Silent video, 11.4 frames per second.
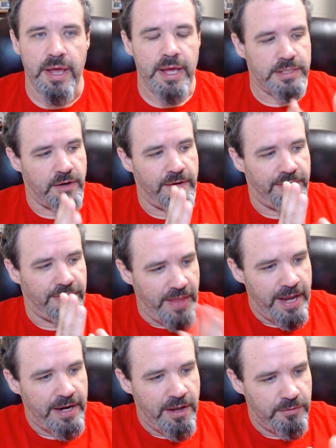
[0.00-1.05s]
So if
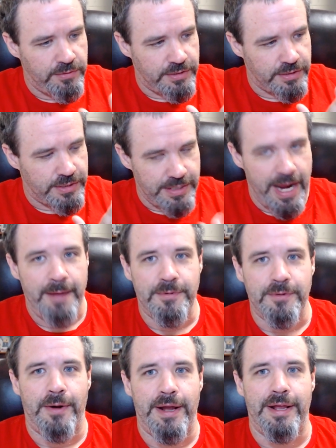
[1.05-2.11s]
Thanos snapped
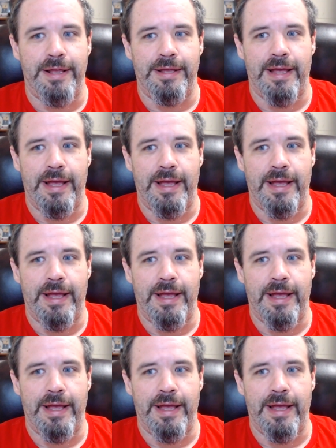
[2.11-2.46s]
away